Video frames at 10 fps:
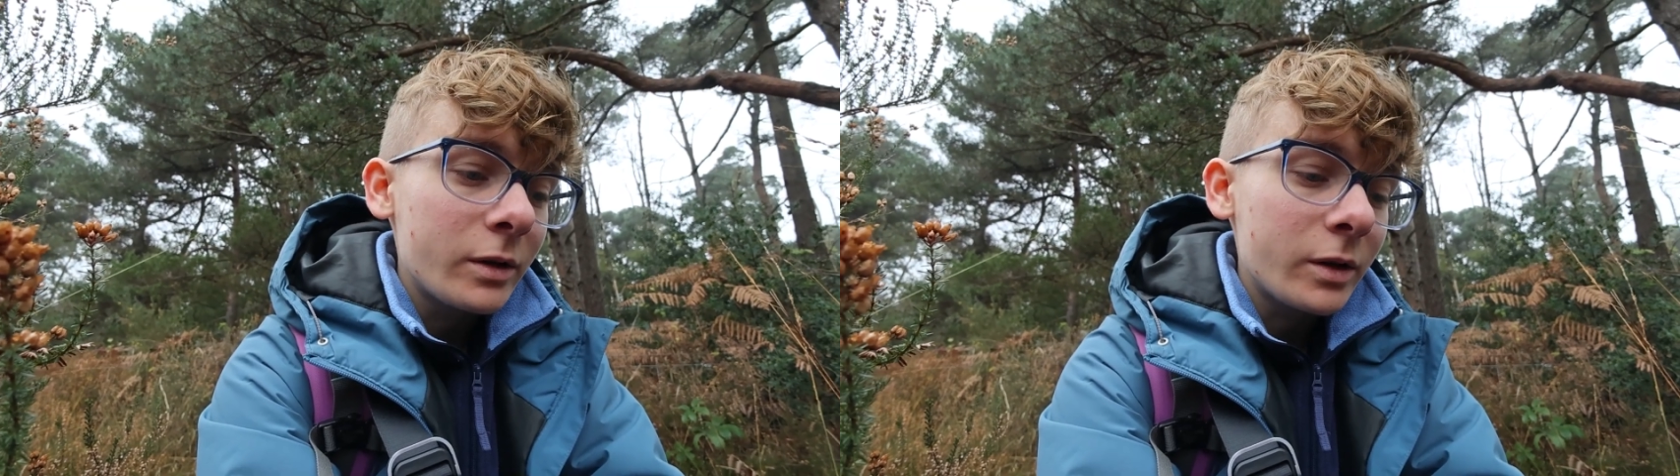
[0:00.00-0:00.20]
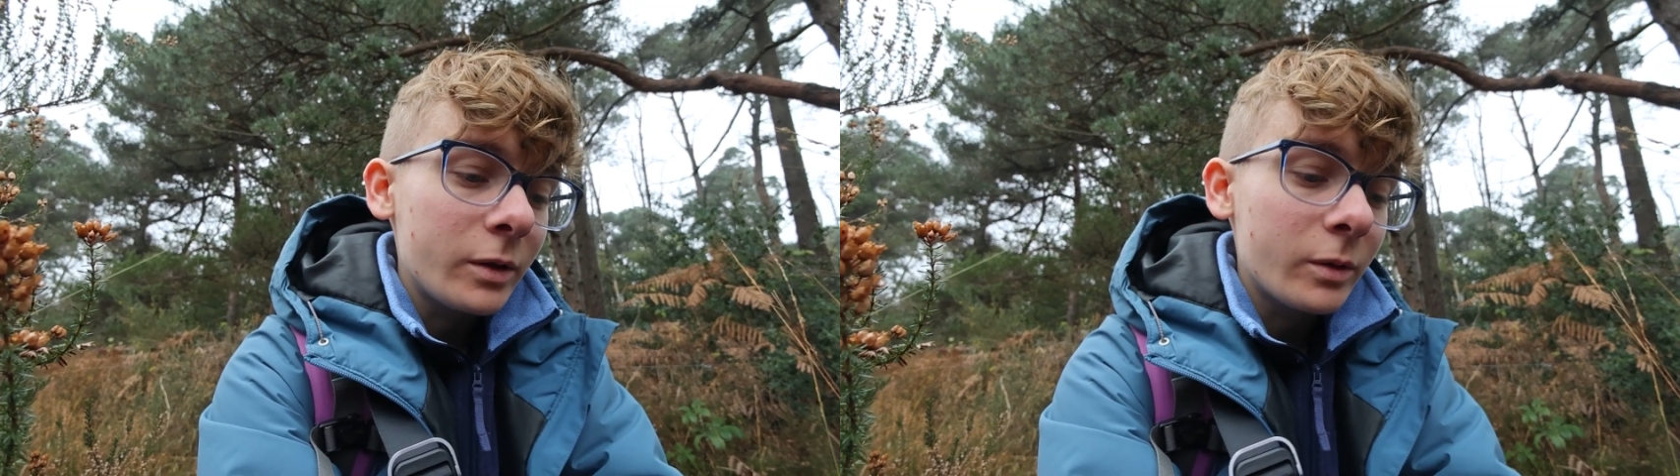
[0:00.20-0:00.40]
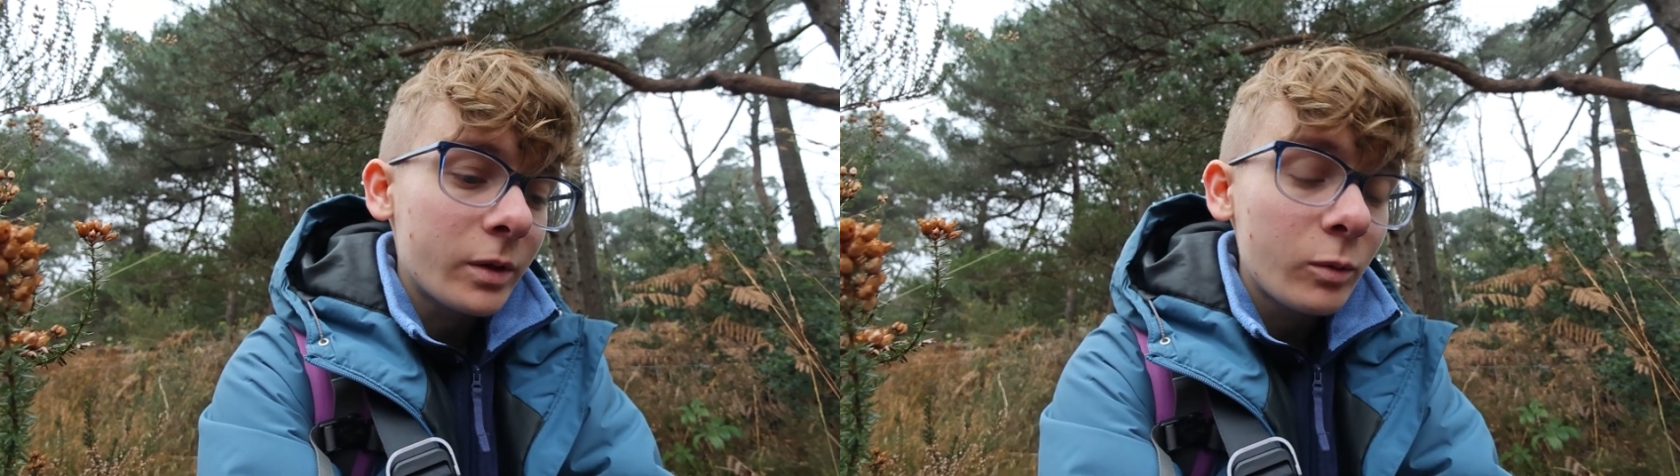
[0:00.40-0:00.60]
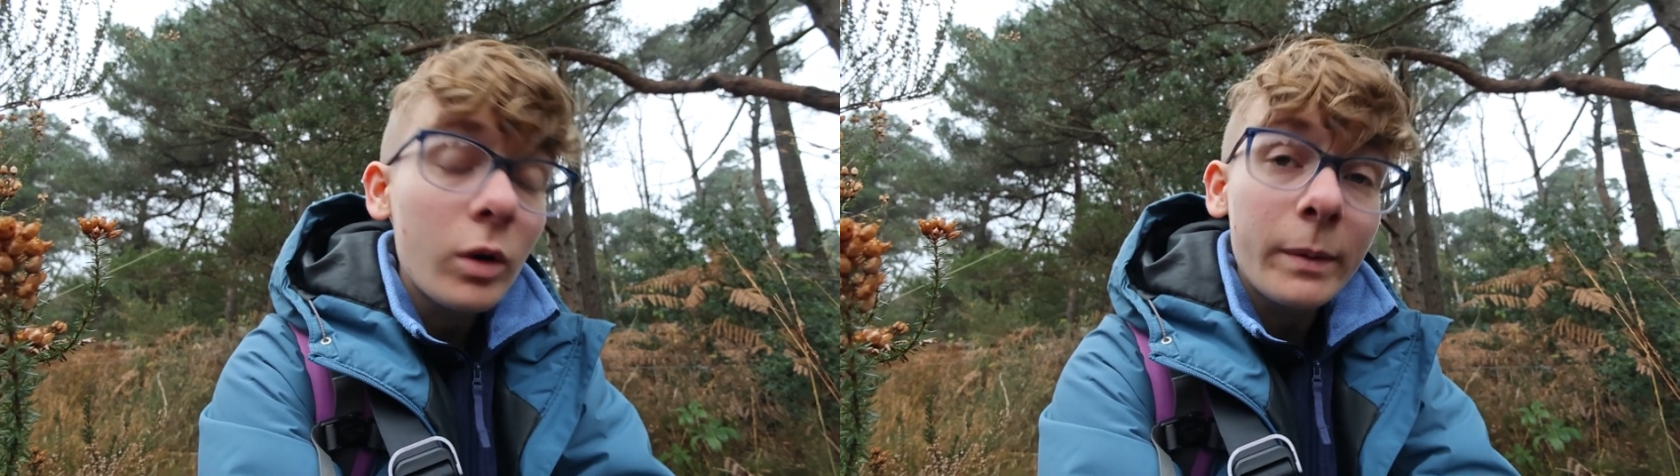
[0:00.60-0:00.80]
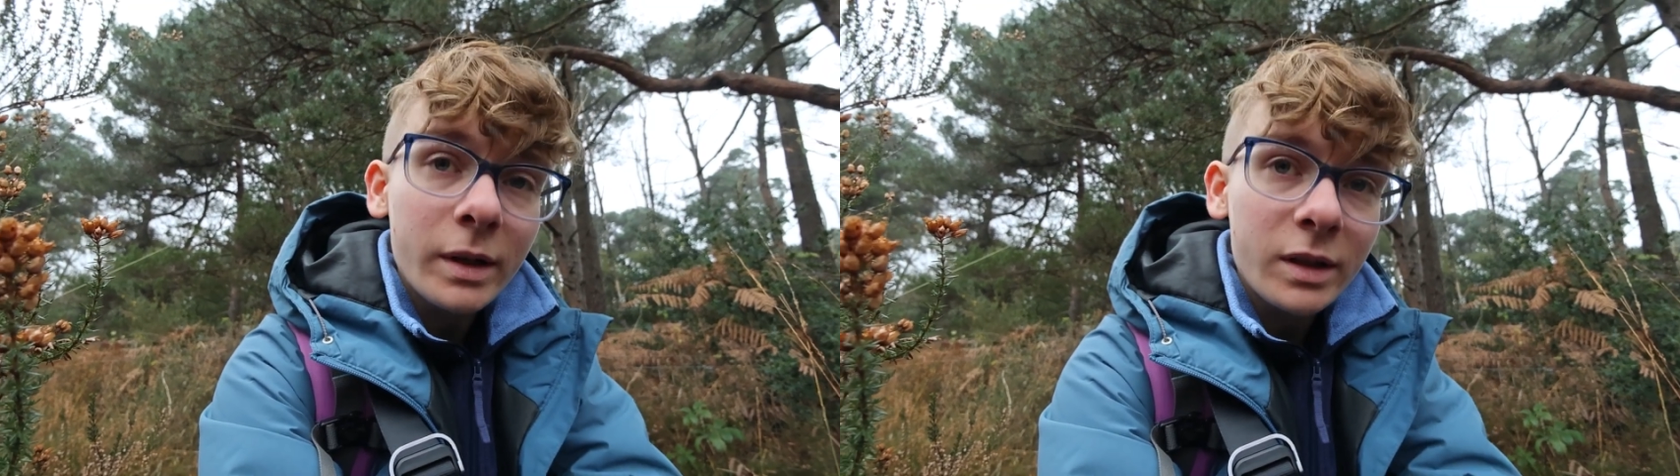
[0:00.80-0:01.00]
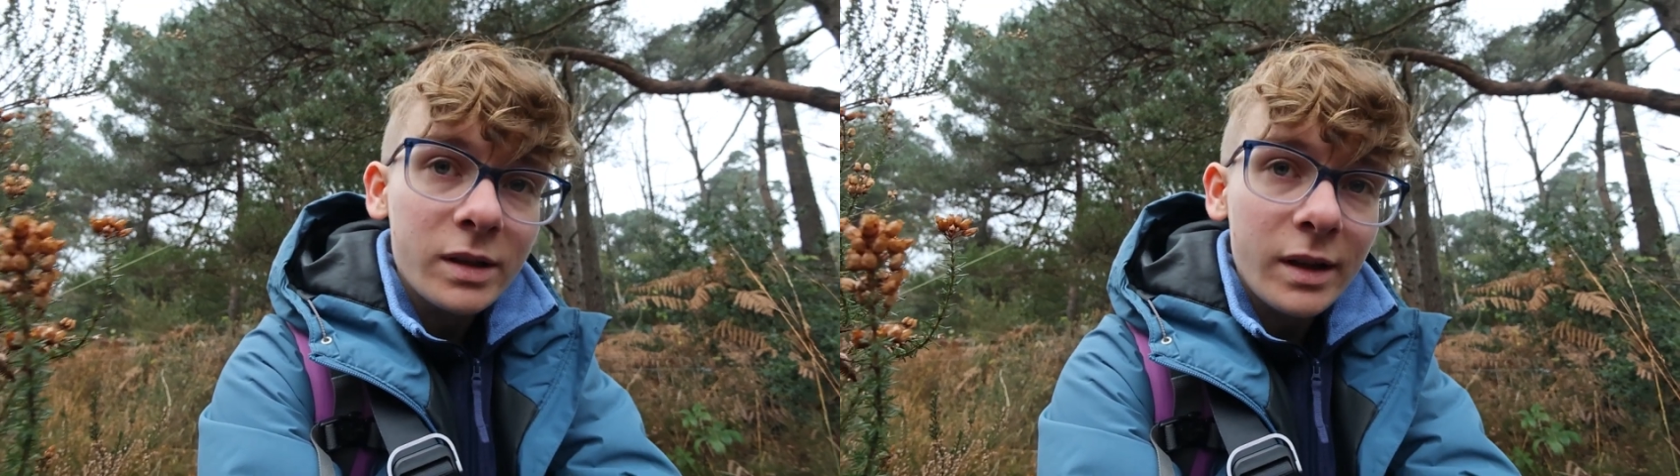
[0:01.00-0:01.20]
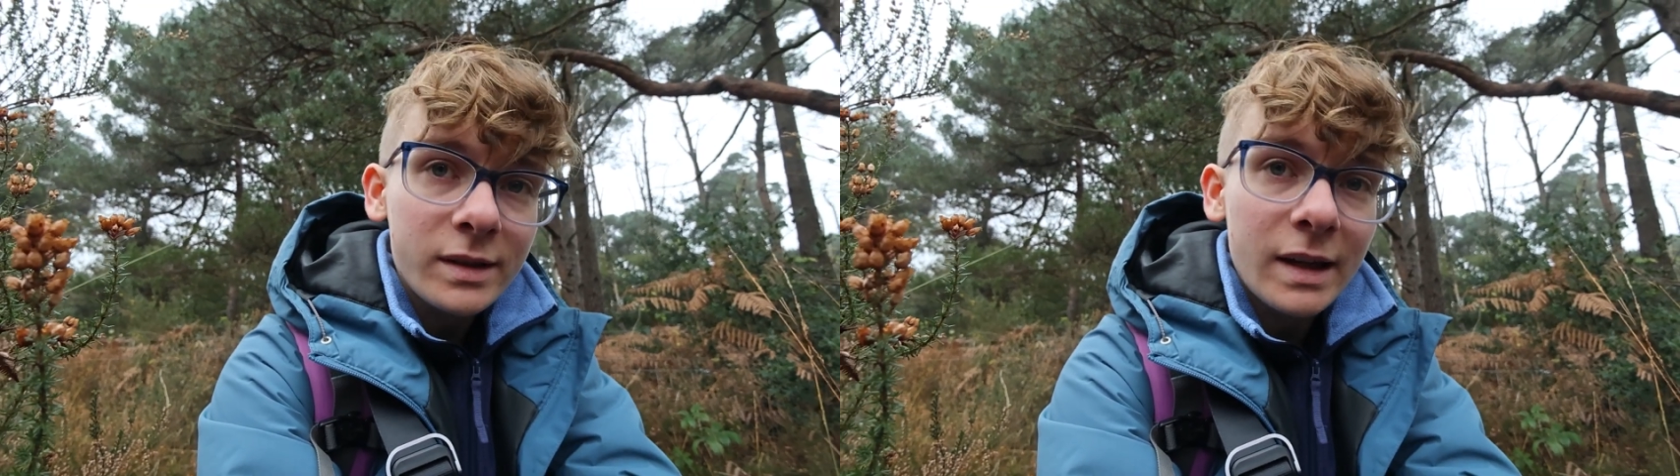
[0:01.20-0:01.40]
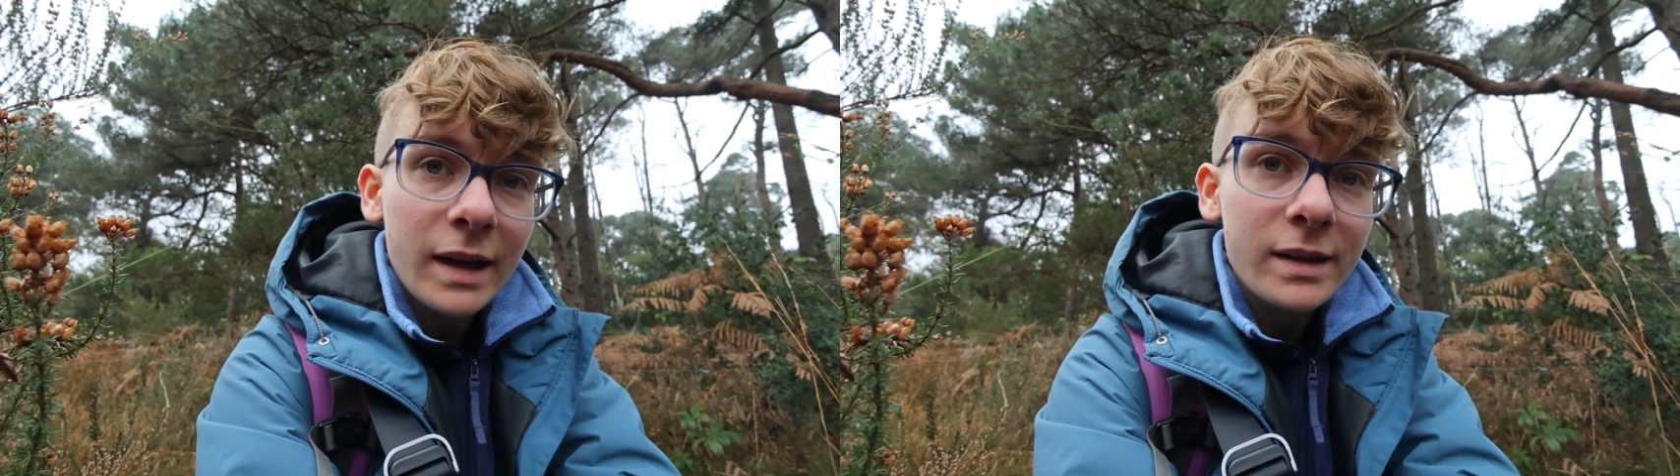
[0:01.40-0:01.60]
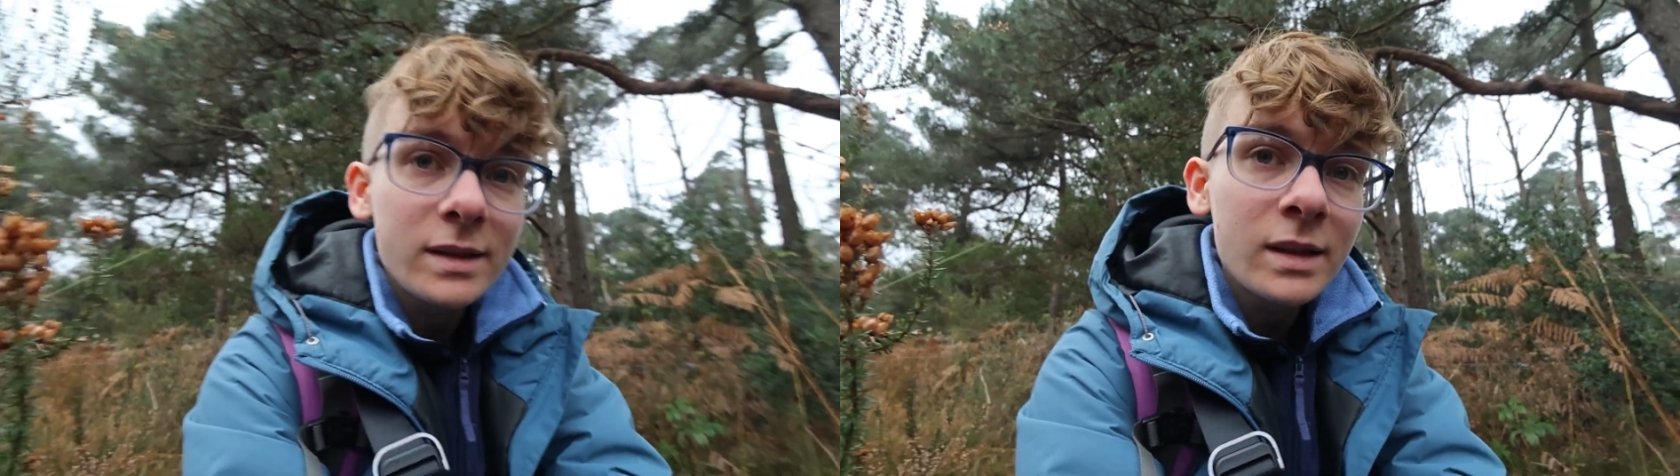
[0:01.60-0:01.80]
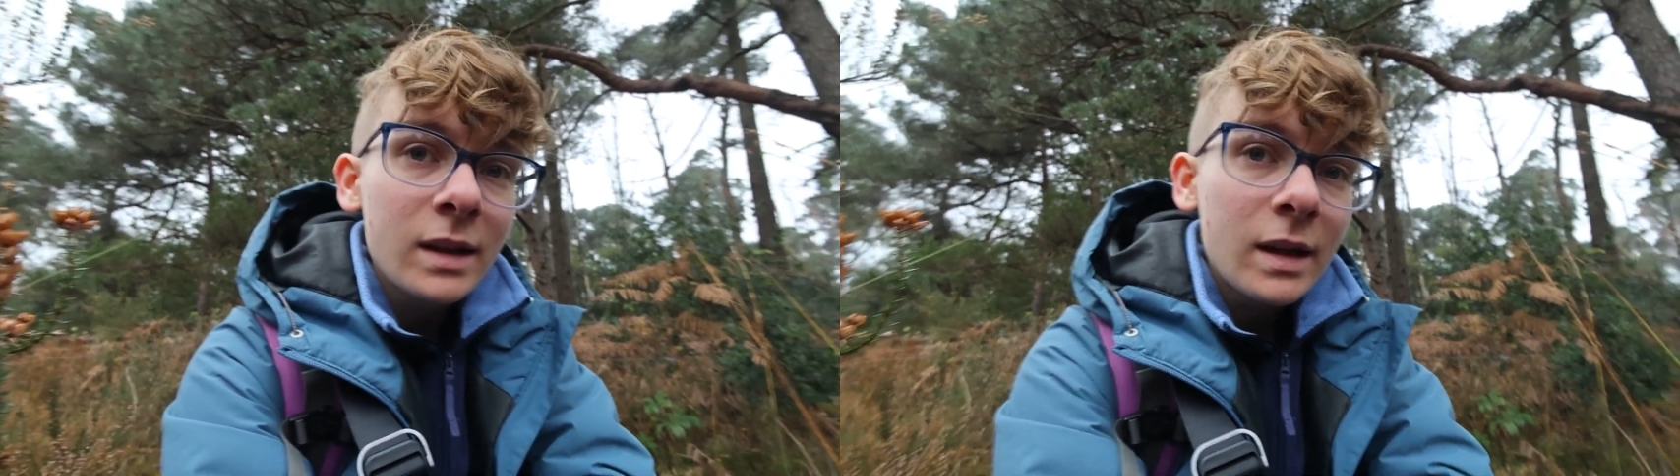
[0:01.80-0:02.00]
to discuss
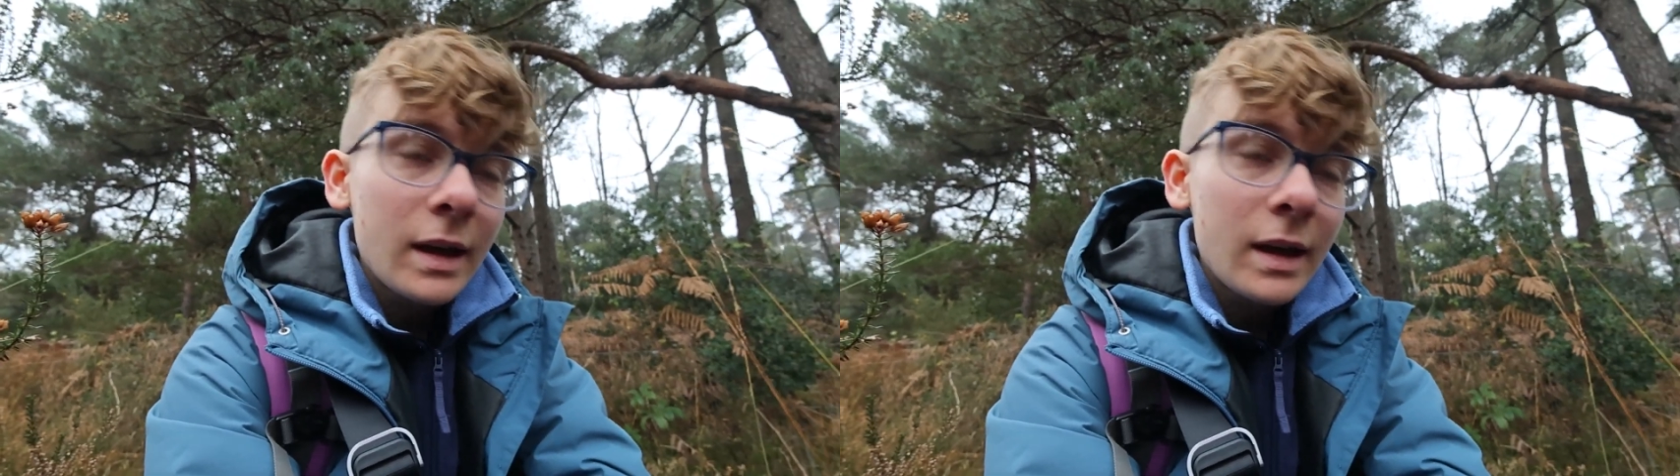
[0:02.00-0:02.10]
next.